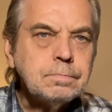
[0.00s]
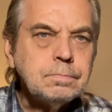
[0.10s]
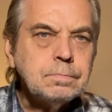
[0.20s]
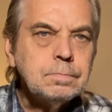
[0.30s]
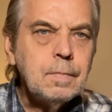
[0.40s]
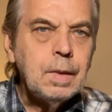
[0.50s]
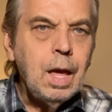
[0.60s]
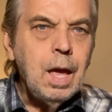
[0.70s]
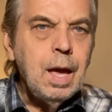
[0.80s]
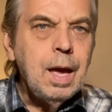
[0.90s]

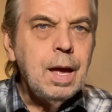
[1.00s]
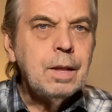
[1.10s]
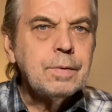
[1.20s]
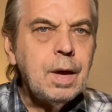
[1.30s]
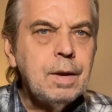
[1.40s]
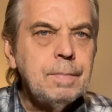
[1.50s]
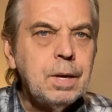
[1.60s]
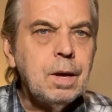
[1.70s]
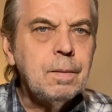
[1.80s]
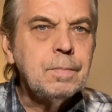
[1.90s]
And it's kind of
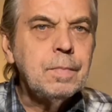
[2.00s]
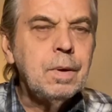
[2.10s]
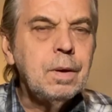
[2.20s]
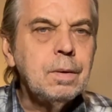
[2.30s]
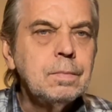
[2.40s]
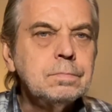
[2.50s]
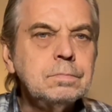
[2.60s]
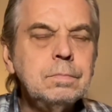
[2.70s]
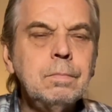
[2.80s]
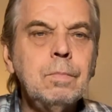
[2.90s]
become
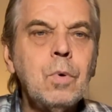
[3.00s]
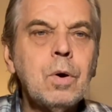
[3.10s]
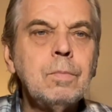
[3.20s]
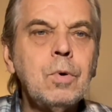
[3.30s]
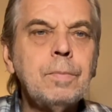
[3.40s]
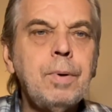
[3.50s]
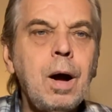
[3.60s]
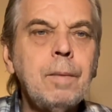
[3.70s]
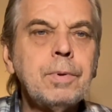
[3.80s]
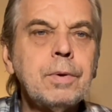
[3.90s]
more and more
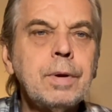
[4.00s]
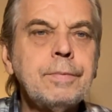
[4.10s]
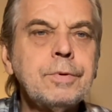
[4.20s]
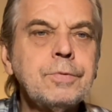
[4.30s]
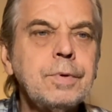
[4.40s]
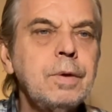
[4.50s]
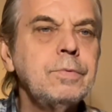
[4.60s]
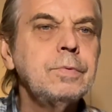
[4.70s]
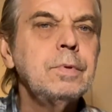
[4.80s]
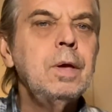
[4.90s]
popular ever
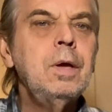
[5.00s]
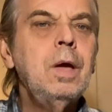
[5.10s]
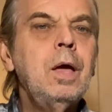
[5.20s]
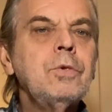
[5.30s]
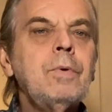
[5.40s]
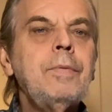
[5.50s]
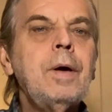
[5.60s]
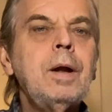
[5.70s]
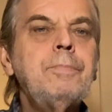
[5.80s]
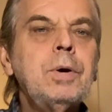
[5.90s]
since. So I
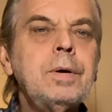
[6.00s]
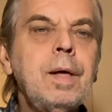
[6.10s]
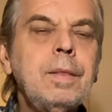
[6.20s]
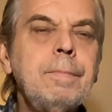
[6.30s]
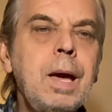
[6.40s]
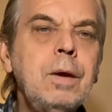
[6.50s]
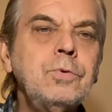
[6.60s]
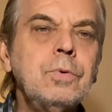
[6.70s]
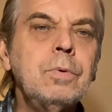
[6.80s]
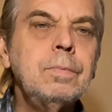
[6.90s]
thought I'd put it on the
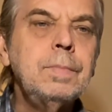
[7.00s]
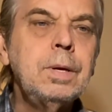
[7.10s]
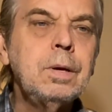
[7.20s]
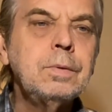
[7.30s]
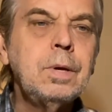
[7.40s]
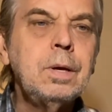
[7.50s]
banjo, because